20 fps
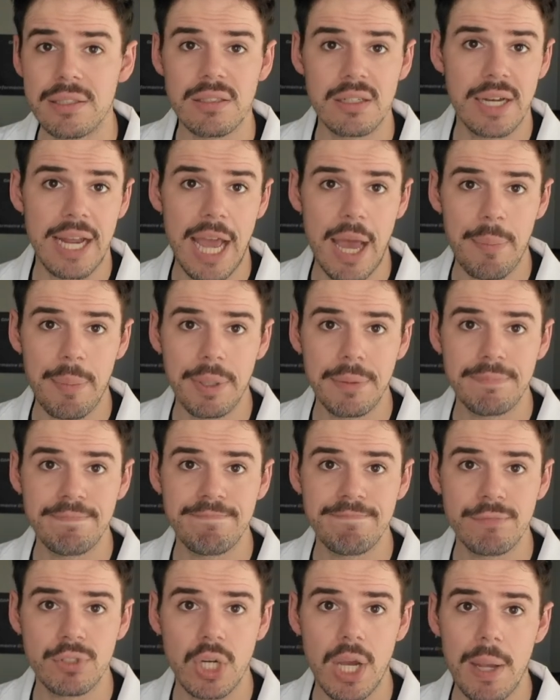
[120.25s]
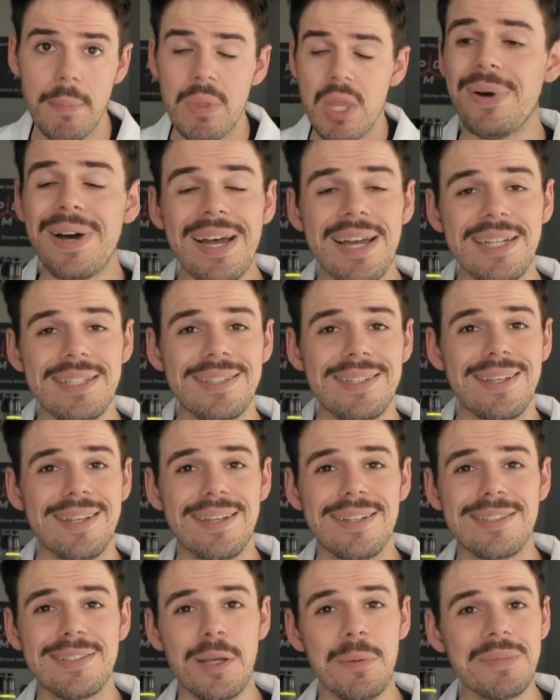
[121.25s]
is gonna happen, okay? But
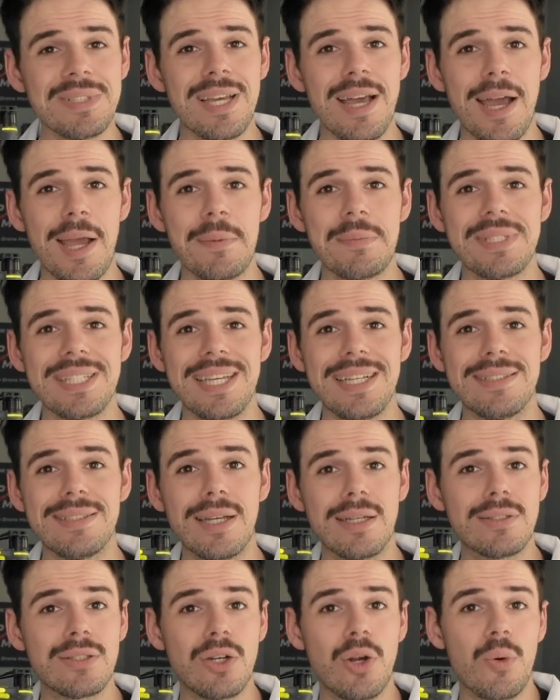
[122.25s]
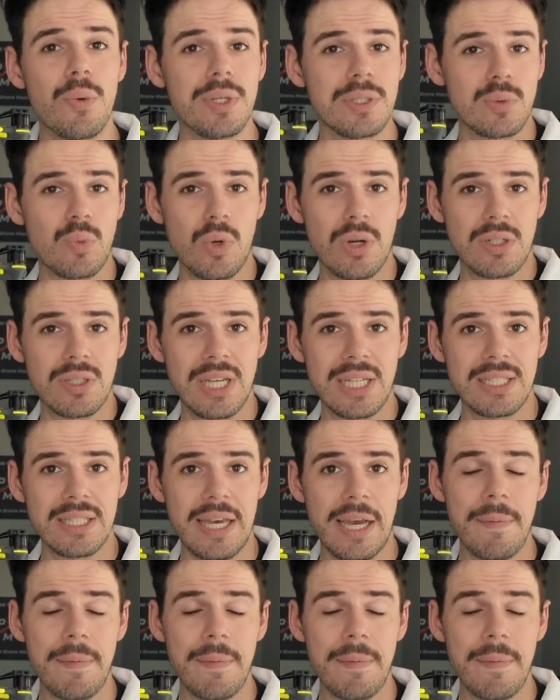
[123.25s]
sometimes it doesn't always work like